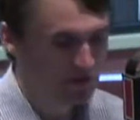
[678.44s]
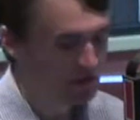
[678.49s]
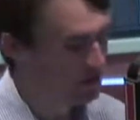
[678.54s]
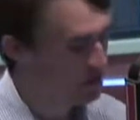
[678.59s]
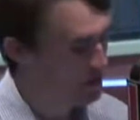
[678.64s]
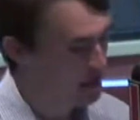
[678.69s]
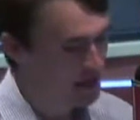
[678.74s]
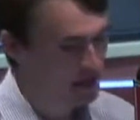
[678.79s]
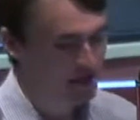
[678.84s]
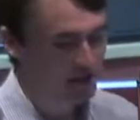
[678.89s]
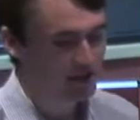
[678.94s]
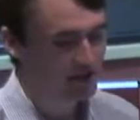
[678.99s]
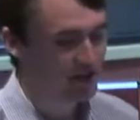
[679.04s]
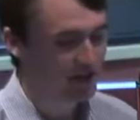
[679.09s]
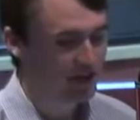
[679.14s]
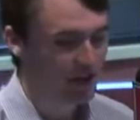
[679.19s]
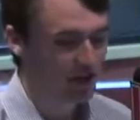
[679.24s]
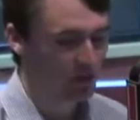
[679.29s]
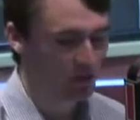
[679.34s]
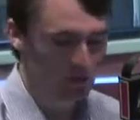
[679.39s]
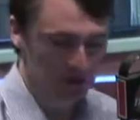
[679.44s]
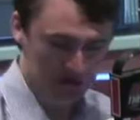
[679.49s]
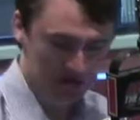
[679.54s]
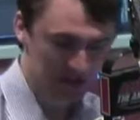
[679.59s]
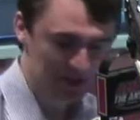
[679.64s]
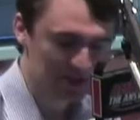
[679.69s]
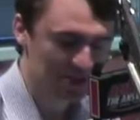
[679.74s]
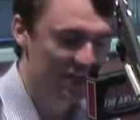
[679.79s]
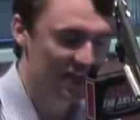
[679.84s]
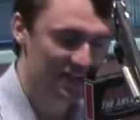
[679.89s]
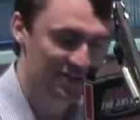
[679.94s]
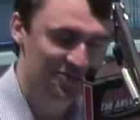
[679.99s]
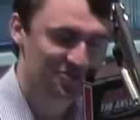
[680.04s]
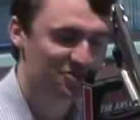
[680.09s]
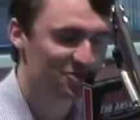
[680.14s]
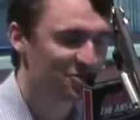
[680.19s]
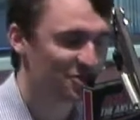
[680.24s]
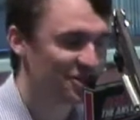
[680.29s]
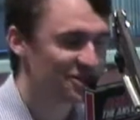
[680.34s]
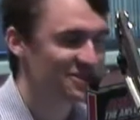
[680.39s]
And again, we're an educational
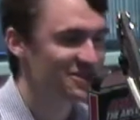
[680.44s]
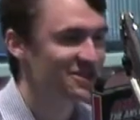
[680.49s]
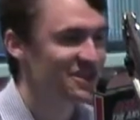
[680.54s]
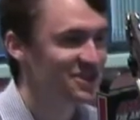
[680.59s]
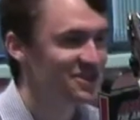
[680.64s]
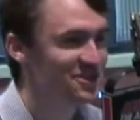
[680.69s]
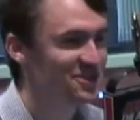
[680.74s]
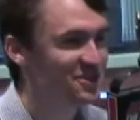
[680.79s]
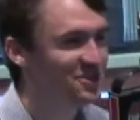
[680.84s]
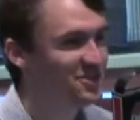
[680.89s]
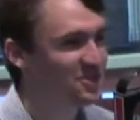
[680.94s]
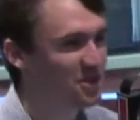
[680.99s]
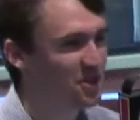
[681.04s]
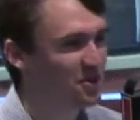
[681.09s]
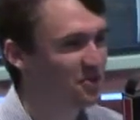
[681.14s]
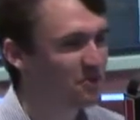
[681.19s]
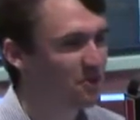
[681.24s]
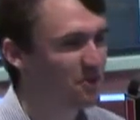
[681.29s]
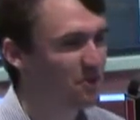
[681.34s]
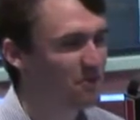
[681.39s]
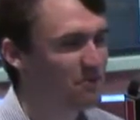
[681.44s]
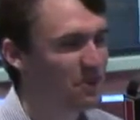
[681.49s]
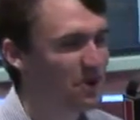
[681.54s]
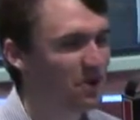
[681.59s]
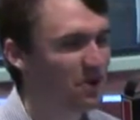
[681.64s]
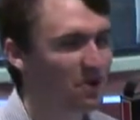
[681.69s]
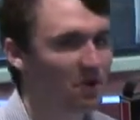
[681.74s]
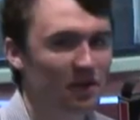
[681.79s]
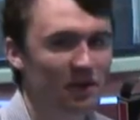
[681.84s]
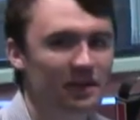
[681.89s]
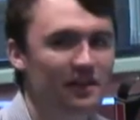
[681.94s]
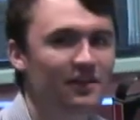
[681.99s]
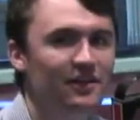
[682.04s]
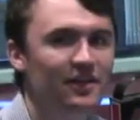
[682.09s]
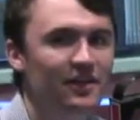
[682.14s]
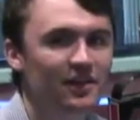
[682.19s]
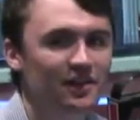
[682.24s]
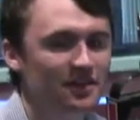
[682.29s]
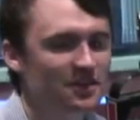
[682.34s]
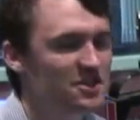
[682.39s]
organization, so from a purely
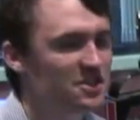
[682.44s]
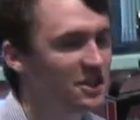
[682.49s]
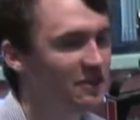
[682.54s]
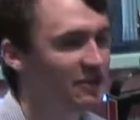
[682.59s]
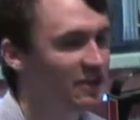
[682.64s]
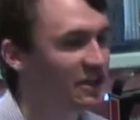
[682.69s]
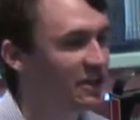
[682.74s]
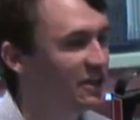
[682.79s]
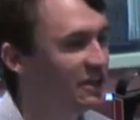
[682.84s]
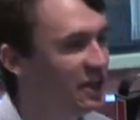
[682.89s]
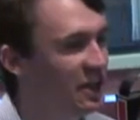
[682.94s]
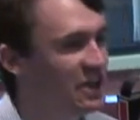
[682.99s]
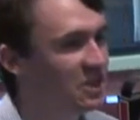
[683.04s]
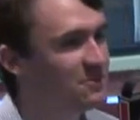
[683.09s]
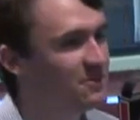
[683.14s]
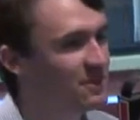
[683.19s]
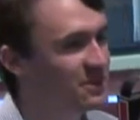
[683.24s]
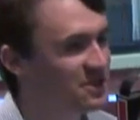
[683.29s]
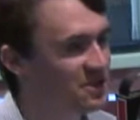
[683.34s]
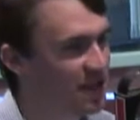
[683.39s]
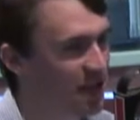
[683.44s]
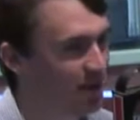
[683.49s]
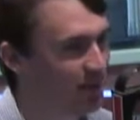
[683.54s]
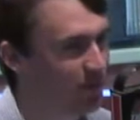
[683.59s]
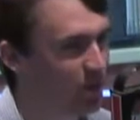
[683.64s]
civic engagement standpoint,